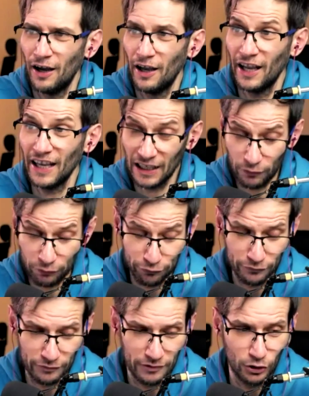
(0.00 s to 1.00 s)
if
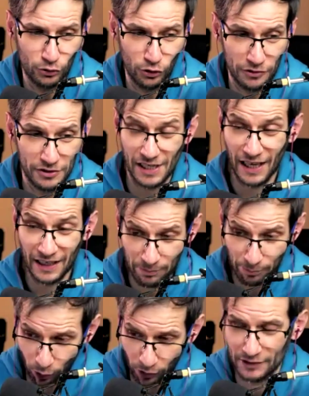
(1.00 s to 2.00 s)
you don't see any
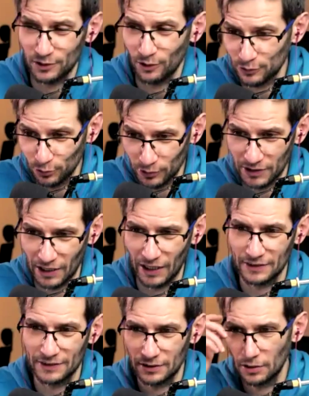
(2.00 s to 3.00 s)
point of doing
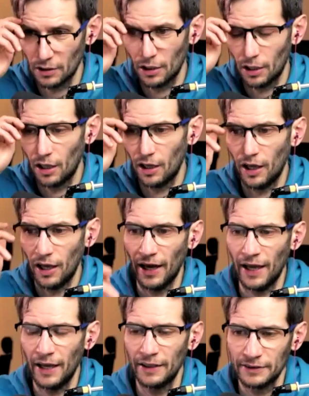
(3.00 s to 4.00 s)
that,
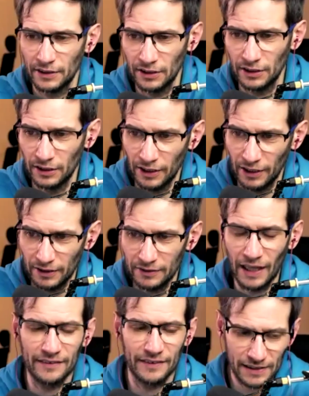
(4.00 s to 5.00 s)
and
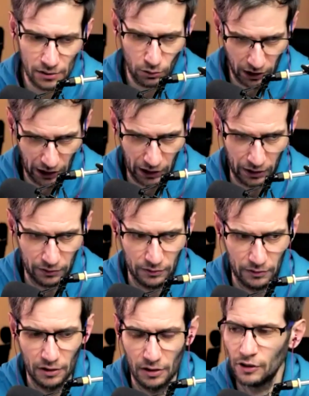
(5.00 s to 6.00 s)
that's okay.
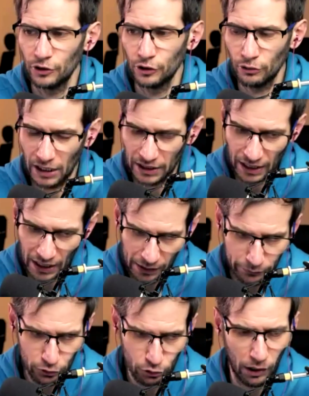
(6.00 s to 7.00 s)
You can come
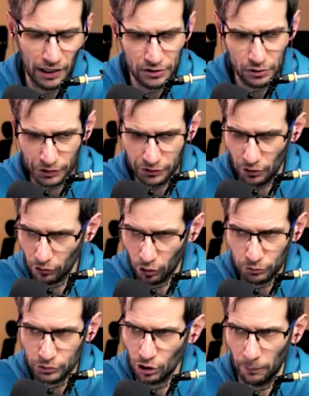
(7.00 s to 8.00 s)
to us with your own
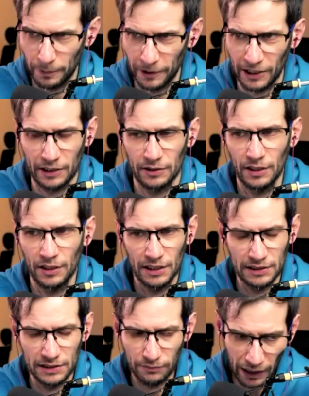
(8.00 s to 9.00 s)
topic,
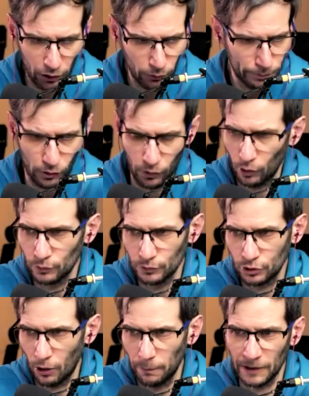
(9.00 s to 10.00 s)
develop your own
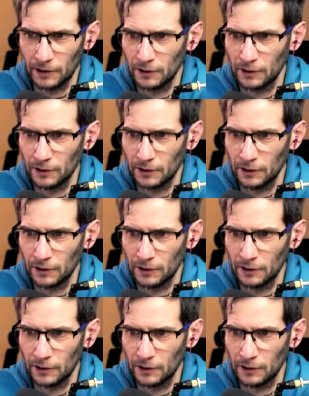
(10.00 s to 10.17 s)
topic.